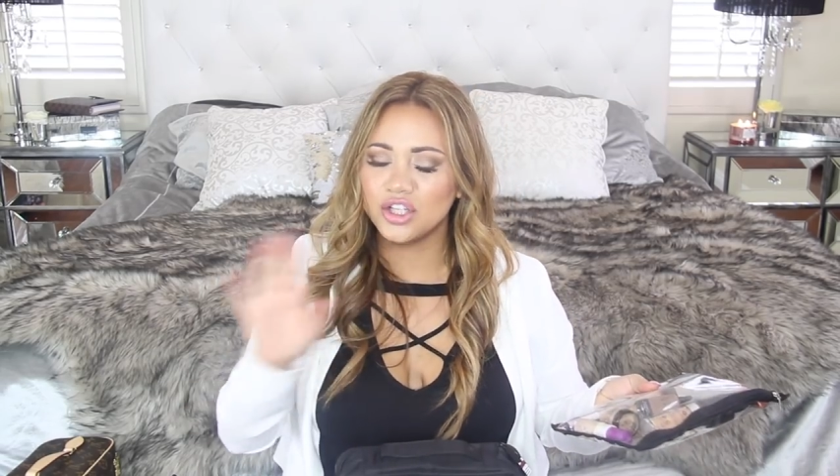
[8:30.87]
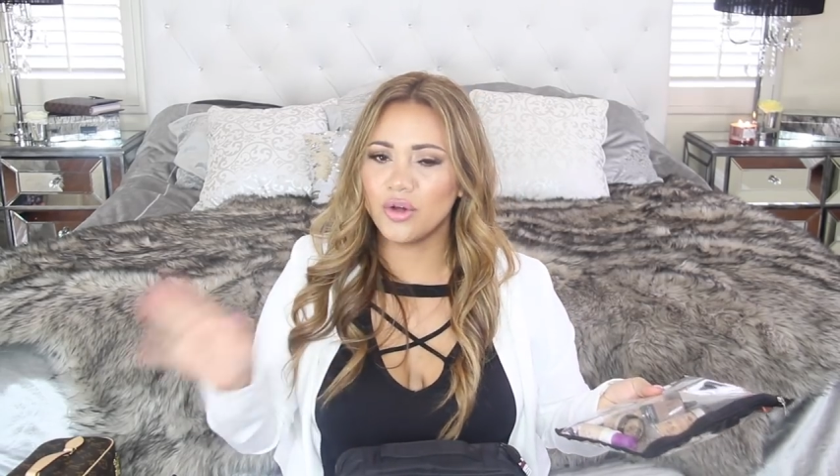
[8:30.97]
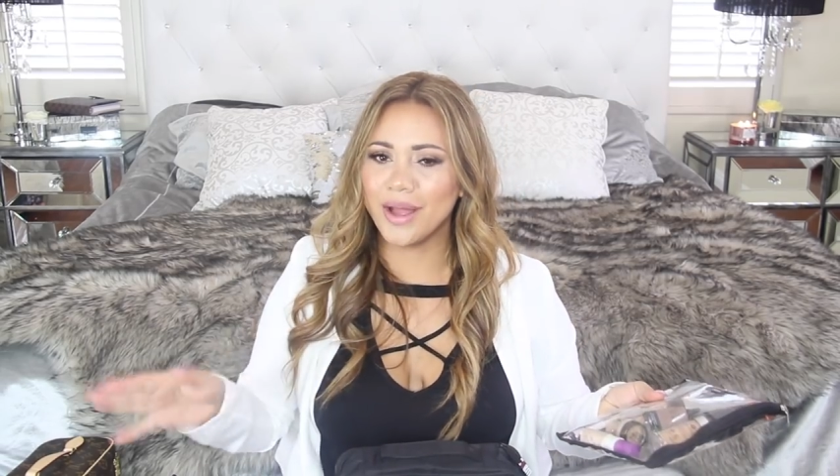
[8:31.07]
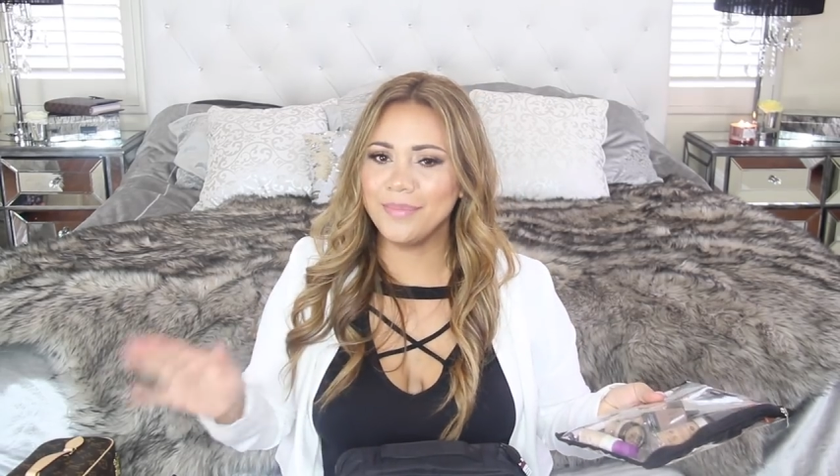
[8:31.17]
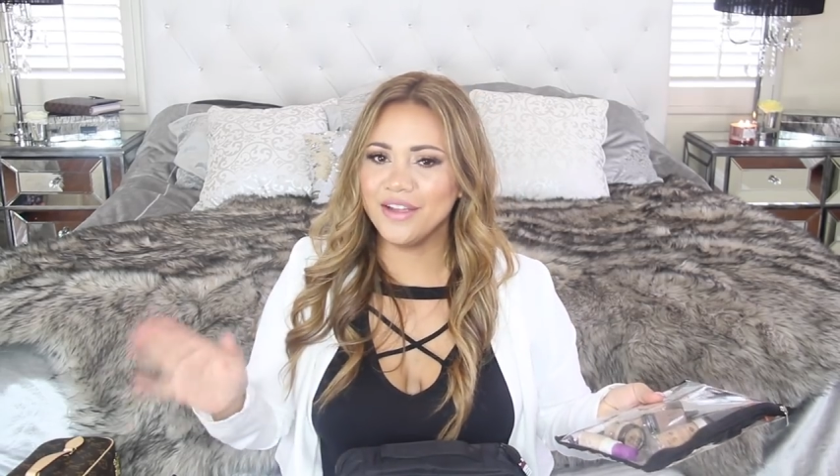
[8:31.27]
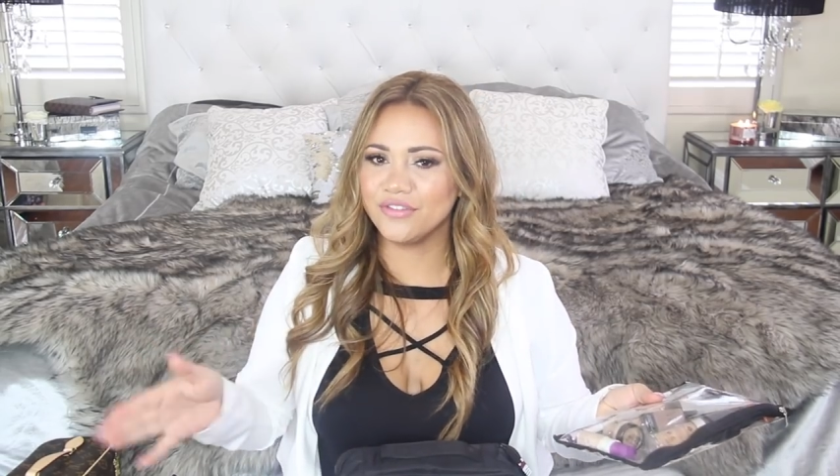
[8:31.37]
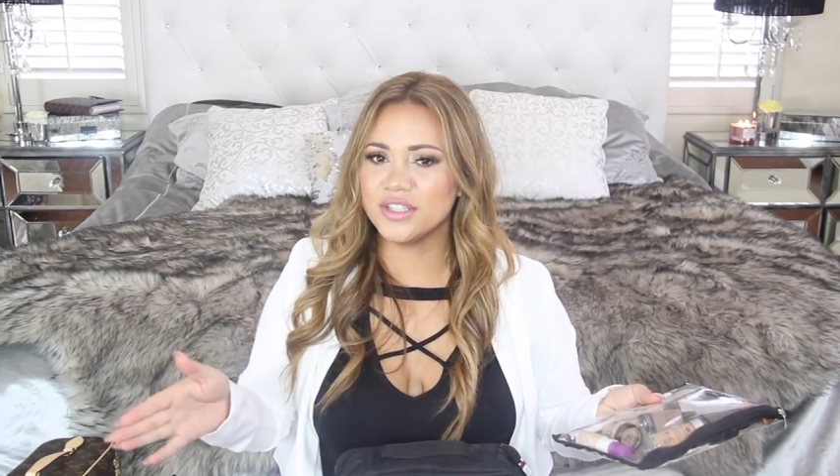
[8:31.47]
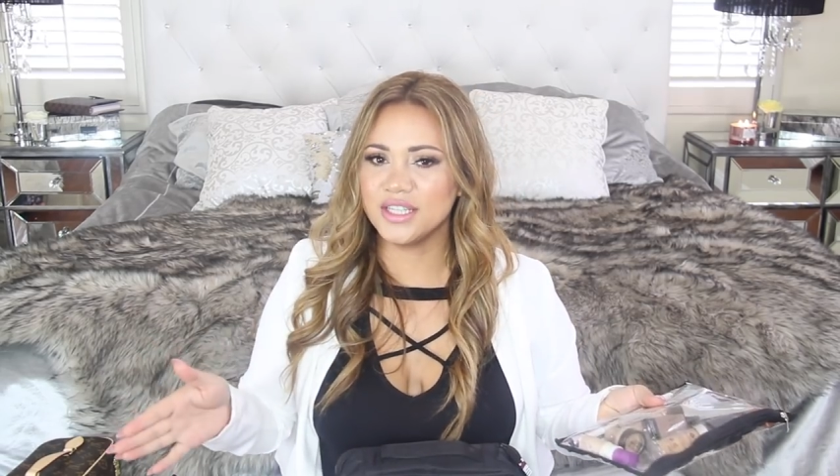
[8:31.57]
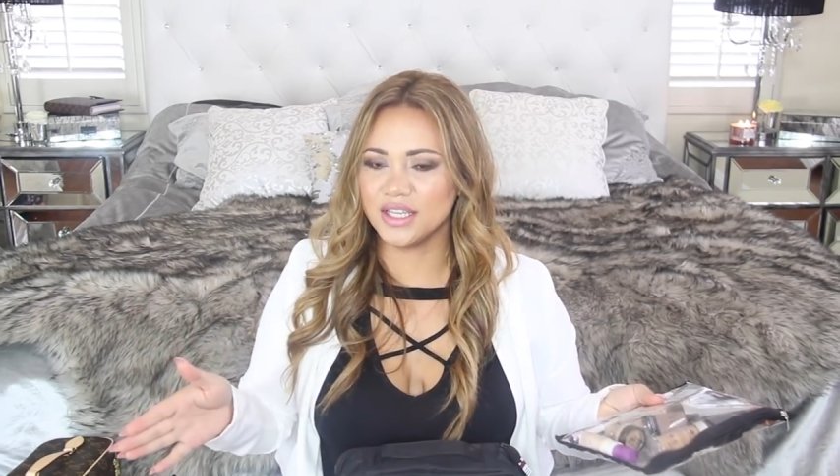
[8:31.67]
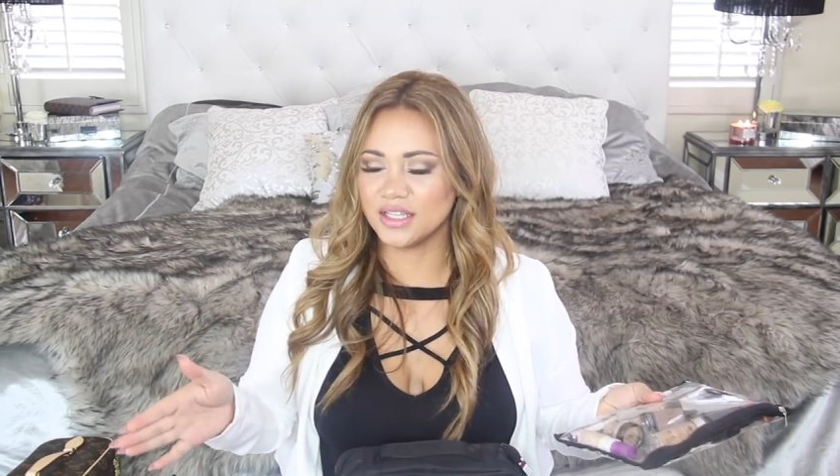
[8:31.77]
you know, I pay for
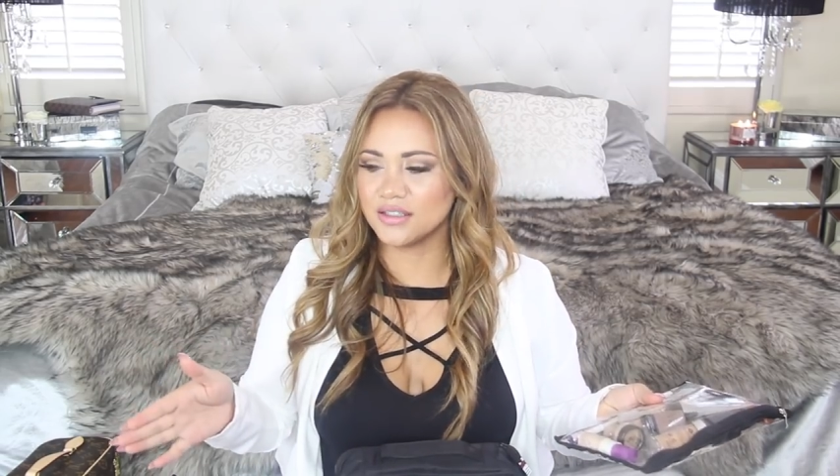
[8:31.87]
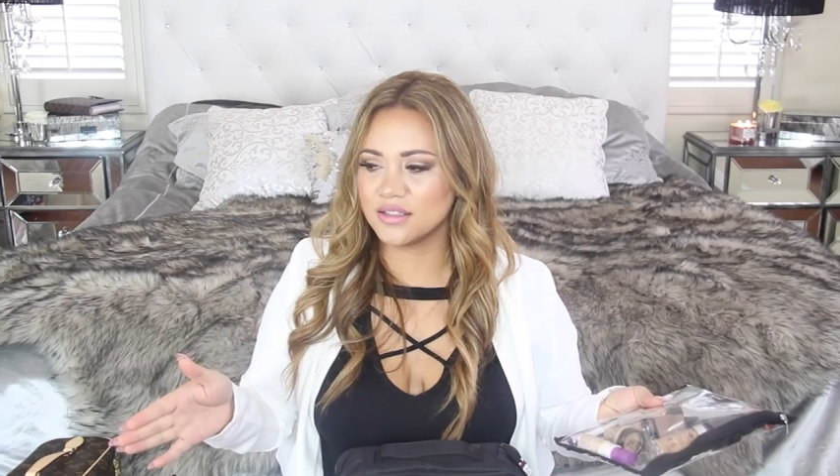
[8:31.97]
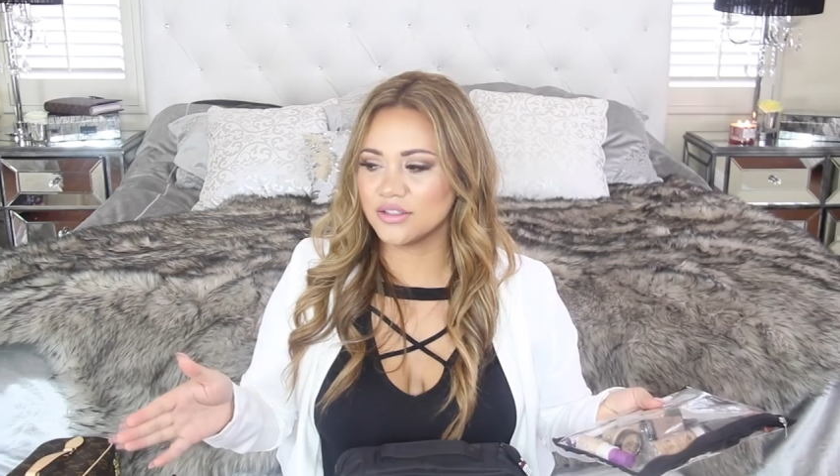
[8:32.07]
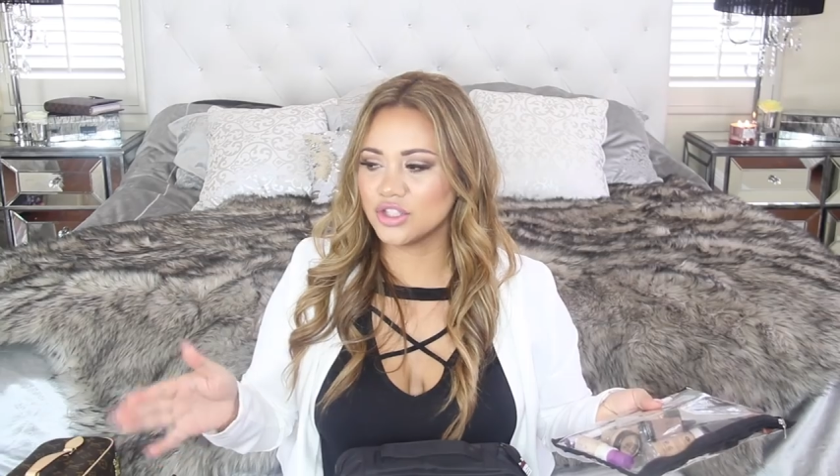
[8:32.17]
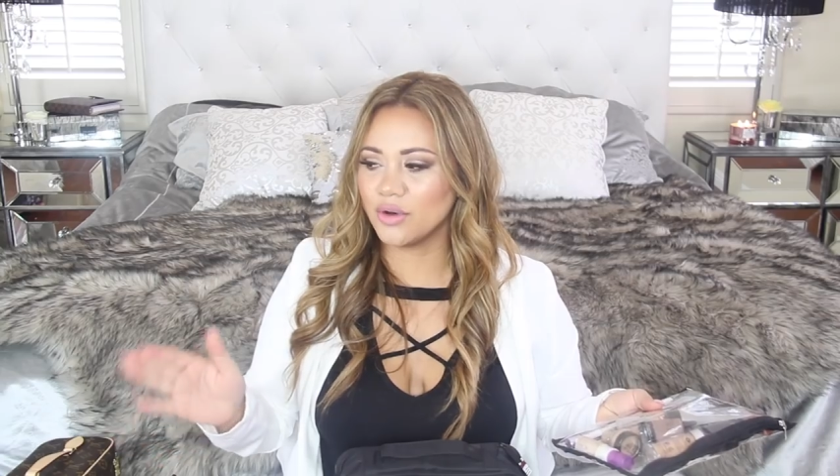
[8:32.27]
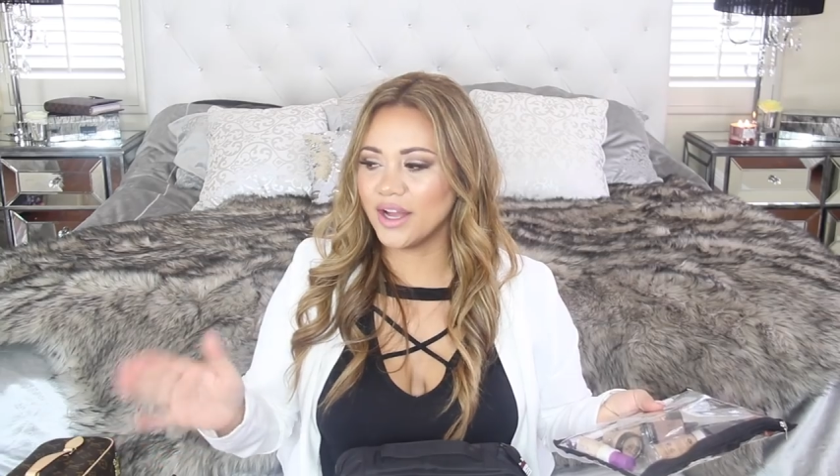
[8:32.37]
tickets, so